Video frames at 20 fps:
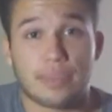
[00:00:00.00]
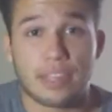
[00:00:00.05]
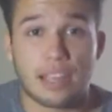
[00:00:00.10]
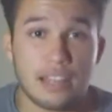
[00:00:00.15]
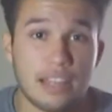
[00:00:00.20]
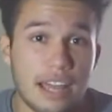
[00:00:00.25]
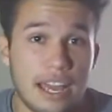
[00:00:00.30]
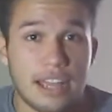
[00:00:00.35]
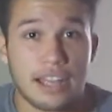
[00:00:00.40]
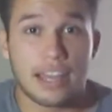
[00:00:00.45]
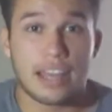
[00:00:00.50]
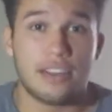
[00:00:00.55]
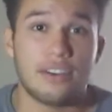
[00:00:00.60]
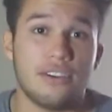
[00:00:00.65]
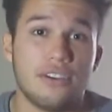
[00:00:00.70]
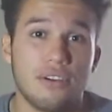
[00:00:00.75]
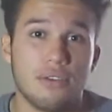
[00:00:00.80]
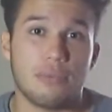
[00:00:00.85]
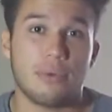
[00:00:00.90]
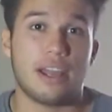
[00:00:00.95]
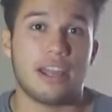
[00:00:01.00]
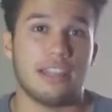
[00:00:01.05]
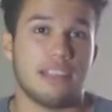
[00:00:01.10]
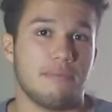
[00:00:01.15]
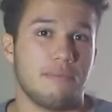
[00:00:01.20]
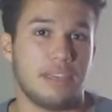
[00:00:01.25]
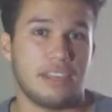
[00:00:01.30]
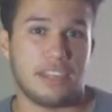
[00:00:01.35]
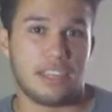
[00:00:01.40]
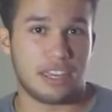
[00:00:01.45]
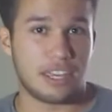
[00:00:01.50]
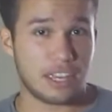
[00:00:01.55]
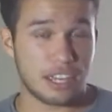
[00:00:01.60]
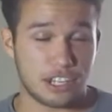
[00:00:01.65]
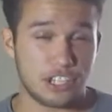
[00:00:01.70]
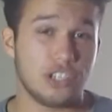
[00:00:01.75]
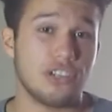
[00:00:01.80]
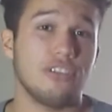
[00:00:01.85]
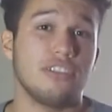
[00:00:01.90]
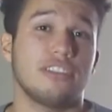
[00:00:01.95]
Like, I don't know why the meaning he
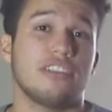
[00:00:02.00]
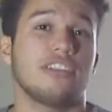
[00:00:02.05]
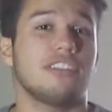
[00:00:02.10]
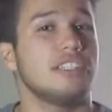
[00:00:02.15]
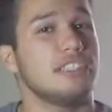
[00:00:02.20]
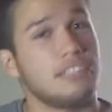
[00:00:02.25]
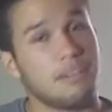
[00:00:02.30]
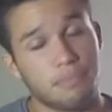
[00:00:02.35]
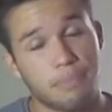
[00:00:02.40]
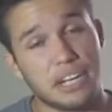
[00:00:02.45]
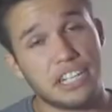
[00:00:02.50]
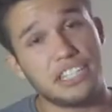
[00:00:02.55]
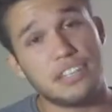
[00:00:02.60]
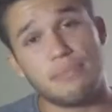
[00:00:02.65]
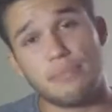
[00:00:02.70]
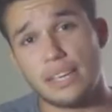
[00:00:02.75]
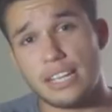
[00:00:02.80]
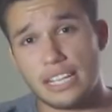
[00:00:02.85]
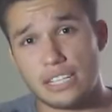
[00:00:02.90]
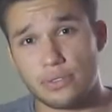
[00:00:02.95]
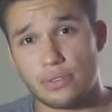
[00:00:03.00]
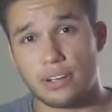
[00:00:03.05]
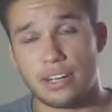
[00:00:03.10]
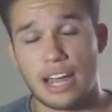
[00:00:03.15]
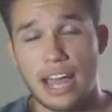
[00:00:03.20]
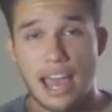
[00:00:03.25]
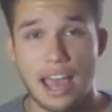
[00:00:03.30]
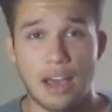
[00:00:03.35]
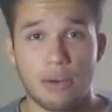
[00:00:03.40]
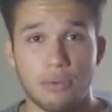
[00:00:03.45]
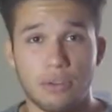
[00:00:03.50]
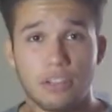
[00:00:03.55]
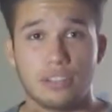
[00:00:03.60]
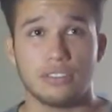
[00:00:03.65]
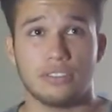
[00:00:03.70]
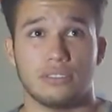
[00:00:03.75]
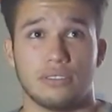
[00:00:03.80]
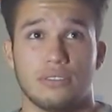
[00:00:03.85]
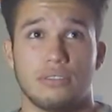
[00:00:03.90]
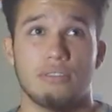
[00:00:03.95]
chose, because there's a bunch of meanings for the
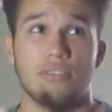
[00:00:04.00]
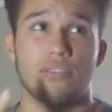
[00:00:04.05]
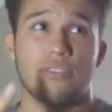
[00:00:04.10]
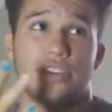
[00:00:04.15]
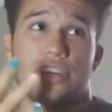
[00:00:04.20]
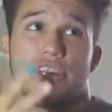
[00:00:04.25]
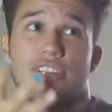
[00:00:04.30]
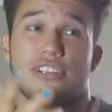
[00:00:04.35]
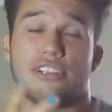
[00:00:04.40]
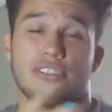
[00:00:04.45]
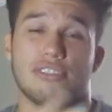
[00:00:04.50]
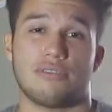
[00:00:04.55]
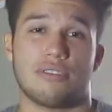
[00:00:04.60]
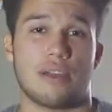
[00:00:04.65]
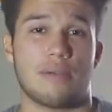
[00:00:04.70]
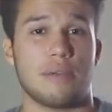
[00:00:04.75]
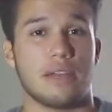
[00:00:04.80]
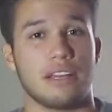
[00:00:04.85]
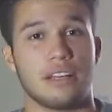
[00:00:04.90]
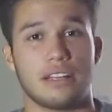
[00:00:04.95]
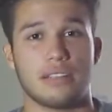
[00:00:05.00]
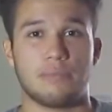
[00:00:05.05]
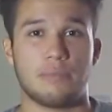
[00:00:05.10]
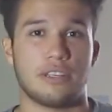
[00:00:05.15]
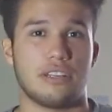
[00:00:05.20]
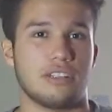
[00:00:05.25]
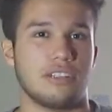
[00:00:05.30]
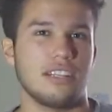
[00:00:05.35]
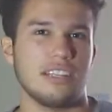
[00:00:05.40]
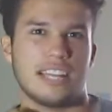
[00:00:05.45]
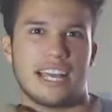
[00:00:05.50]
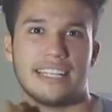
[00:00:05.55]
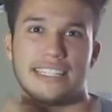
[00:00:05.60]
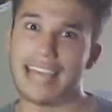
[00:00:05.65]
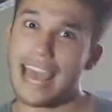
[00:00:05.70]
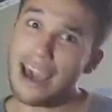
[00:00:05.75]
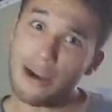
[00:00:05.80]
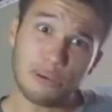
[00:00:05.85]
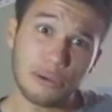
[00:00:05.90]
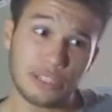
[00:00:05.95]
owls, or he just grabbed it, I guess, because he likes
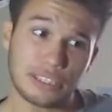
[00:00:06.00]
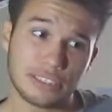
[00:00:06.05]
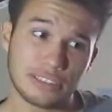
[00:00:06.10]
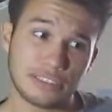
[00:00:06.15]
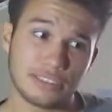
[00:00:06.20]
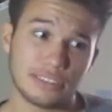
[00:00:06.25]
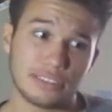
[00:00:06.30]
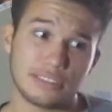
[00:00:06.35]
owls.